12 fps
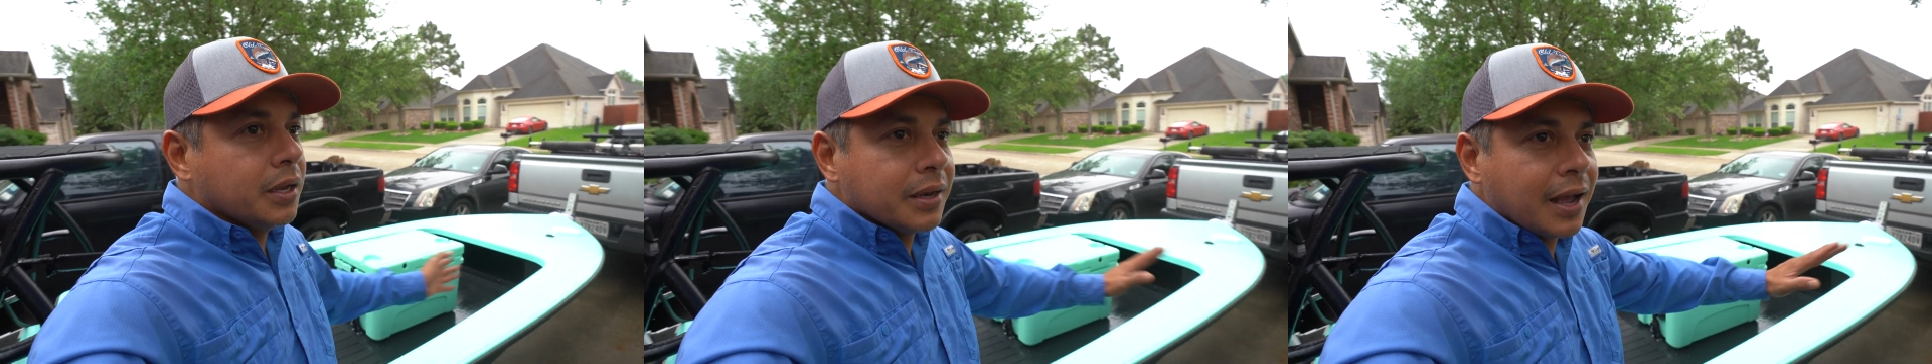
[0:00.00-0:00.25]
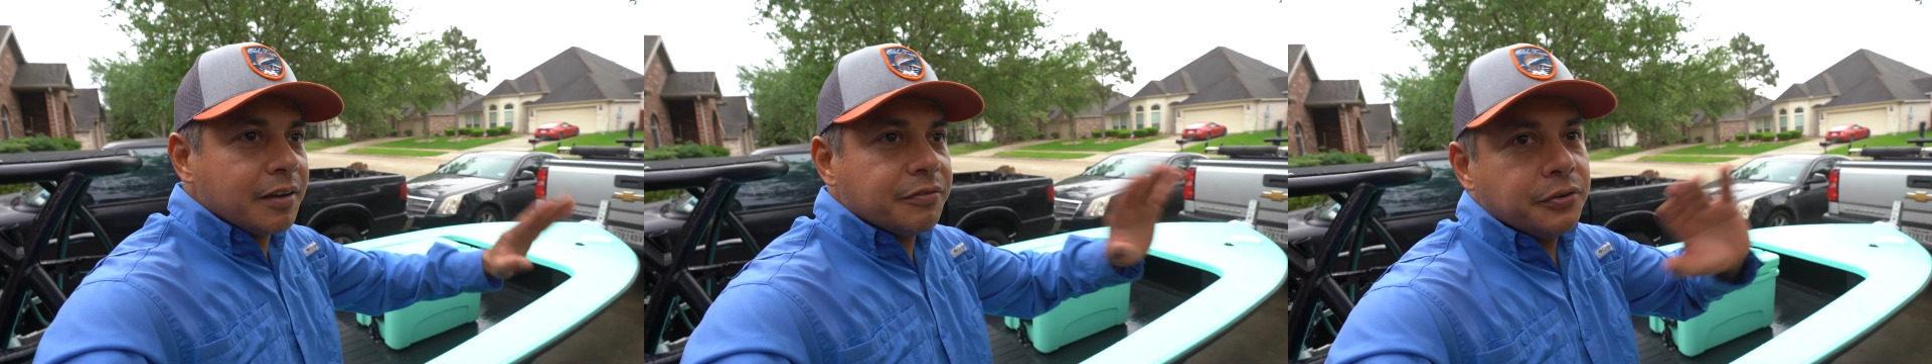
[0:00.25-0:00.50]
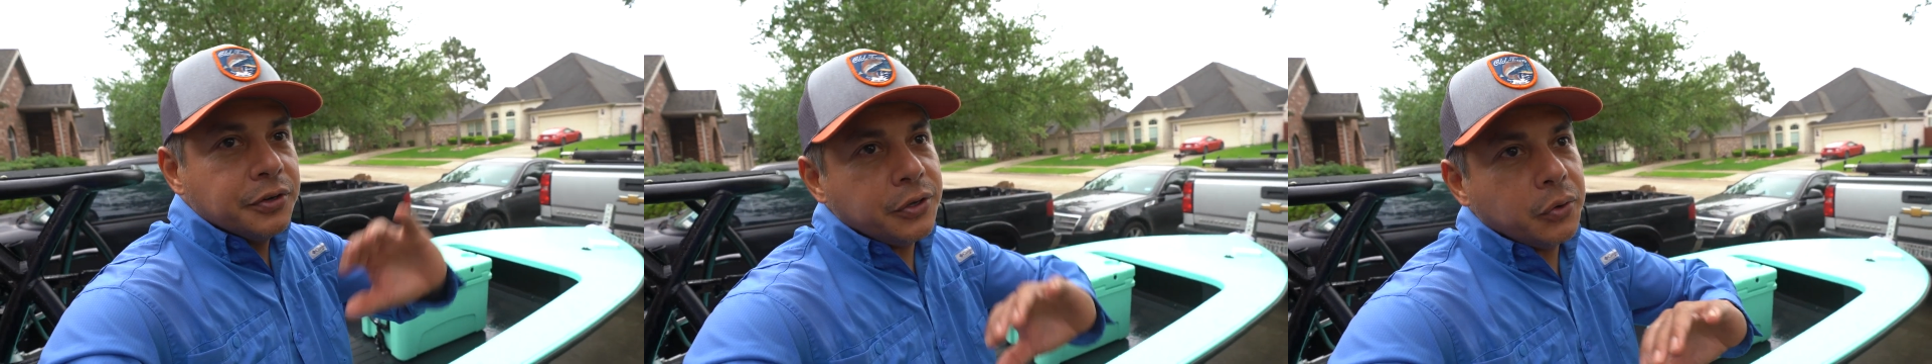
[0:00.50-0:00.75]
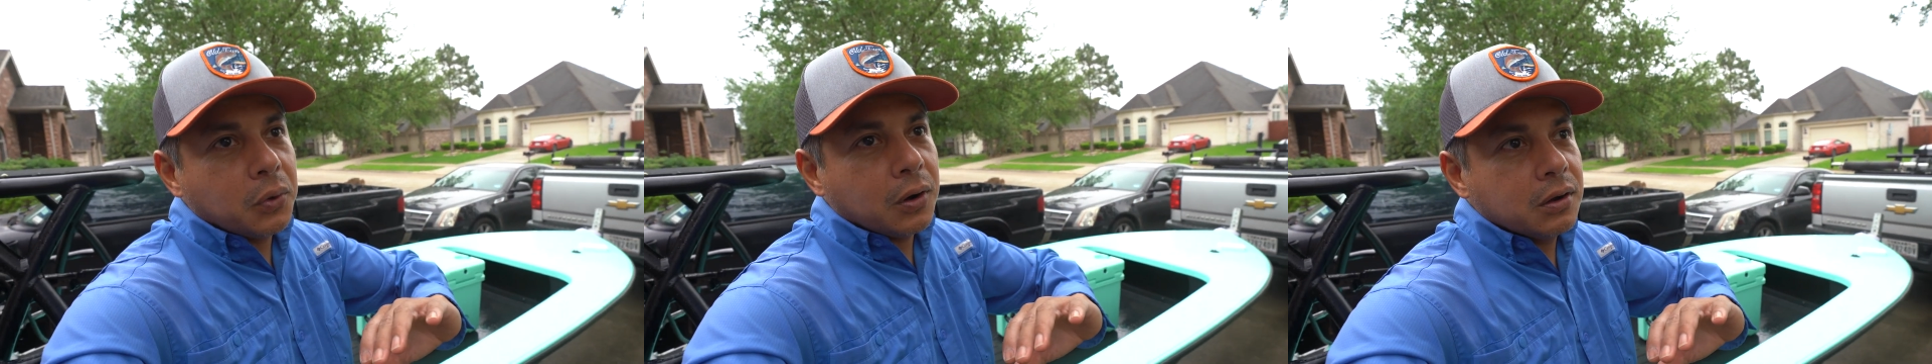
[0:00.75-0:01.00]
not for
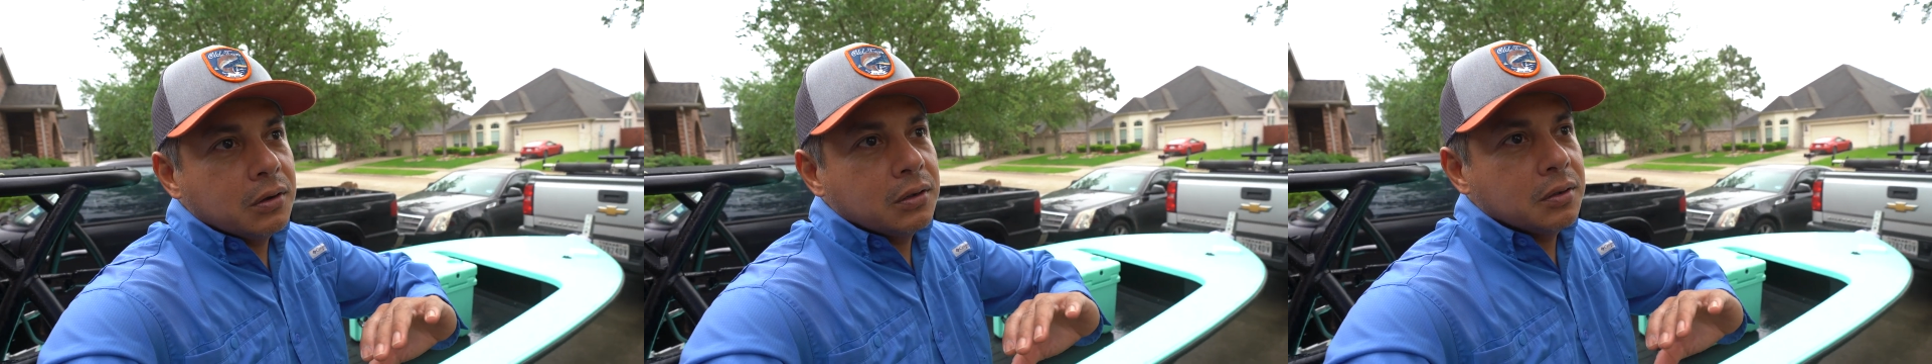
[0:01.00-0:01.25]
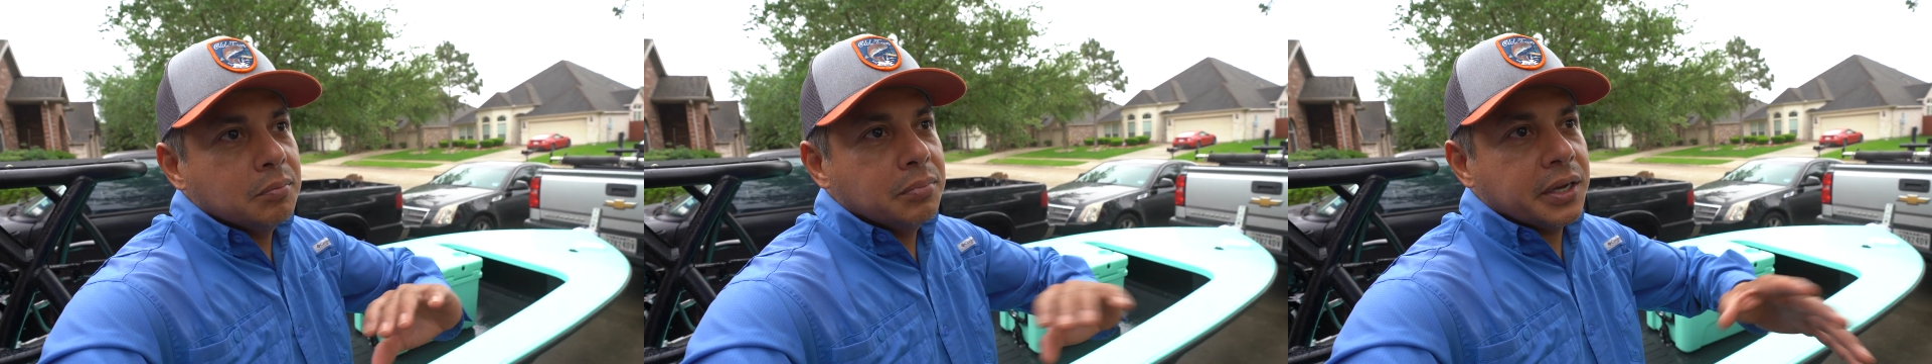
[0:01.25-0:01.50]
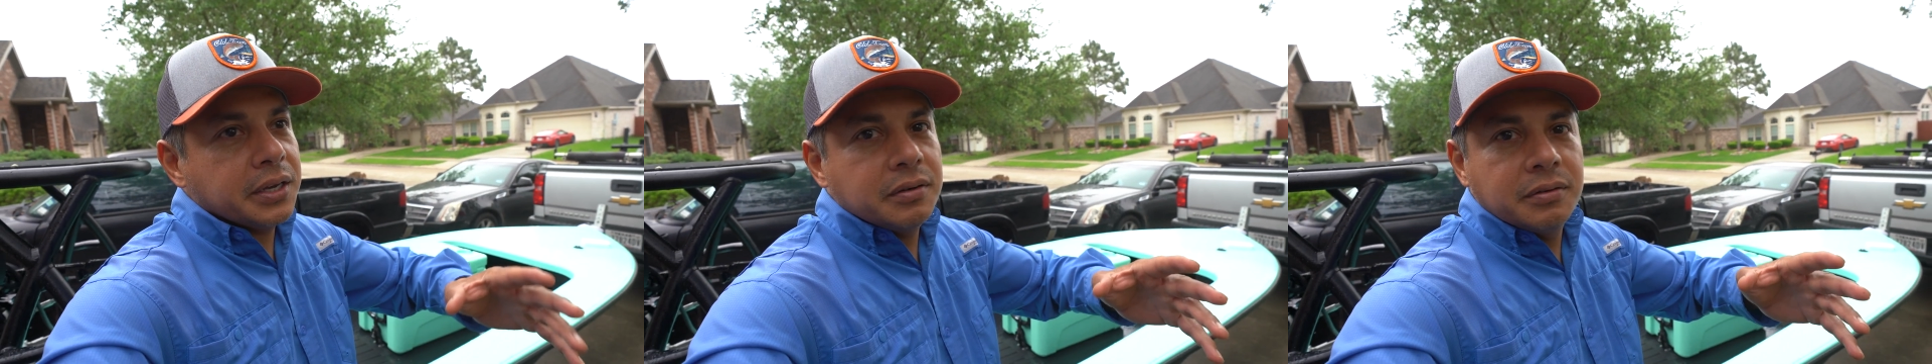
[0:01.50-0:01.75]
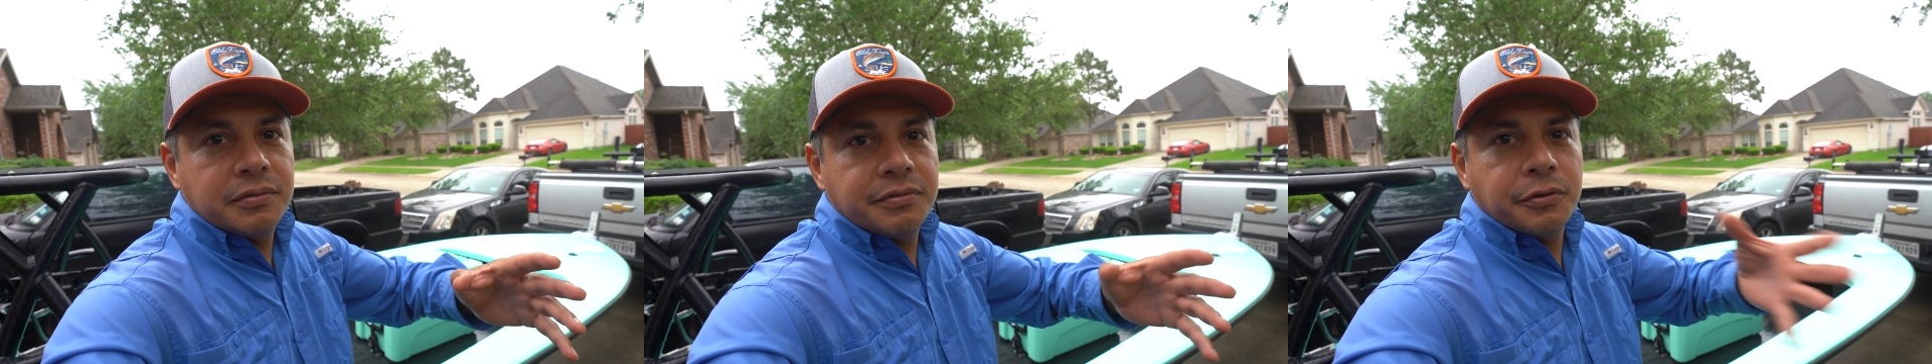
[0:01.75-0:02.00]
you all, but
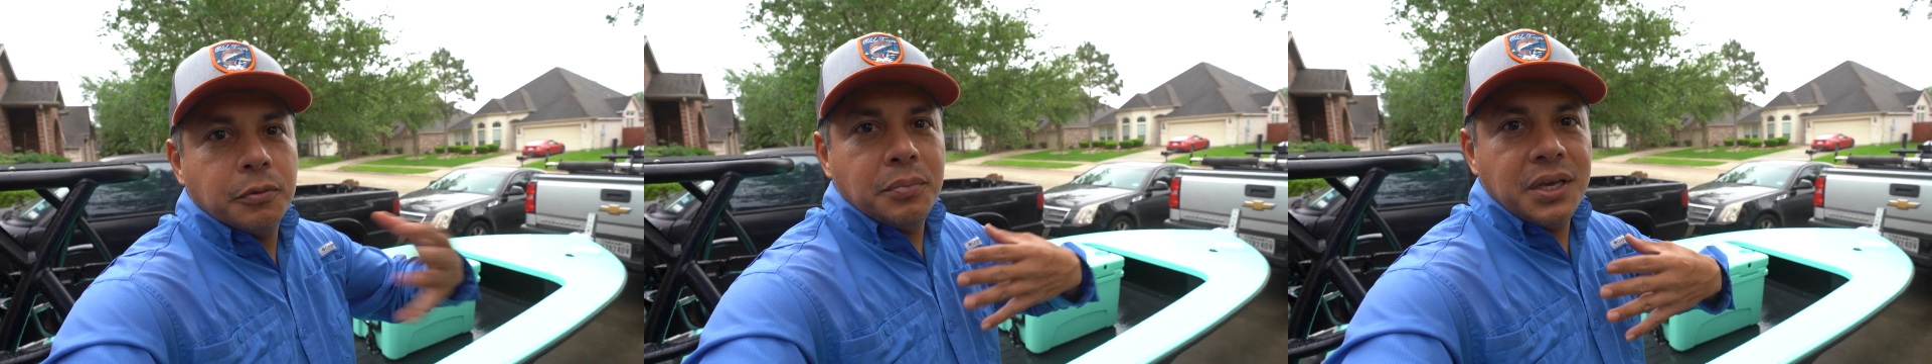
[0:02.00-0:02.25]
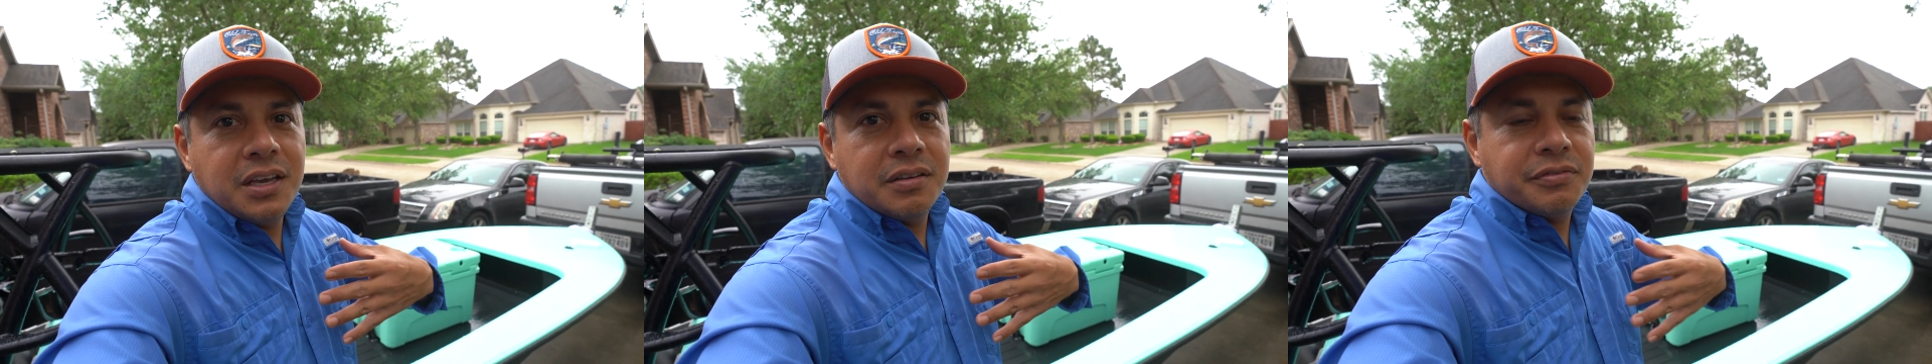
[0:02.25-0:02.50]
for me,